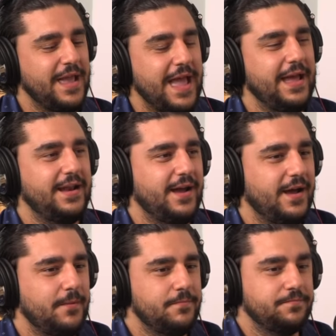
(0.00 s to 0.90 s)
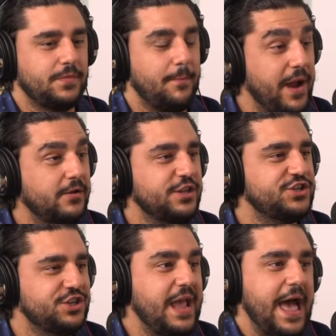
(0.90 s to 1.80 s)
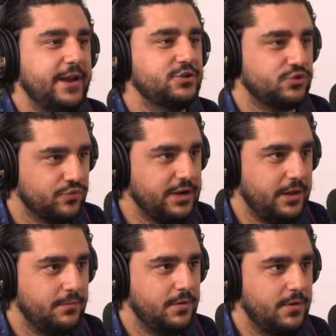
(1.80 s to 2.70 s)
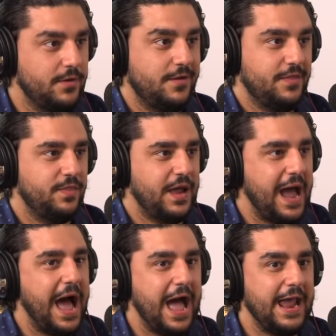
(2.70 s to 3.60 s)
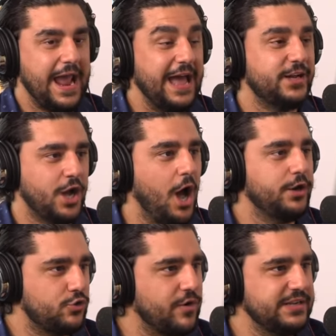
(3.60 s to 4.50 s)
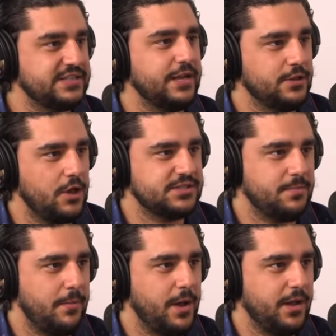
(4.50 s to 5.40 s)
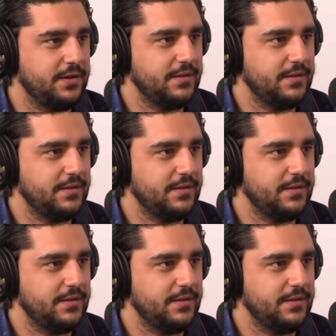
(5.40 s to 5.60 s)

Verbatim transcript: And um, apparently she had a dream that I had gone crazy and lost my mind.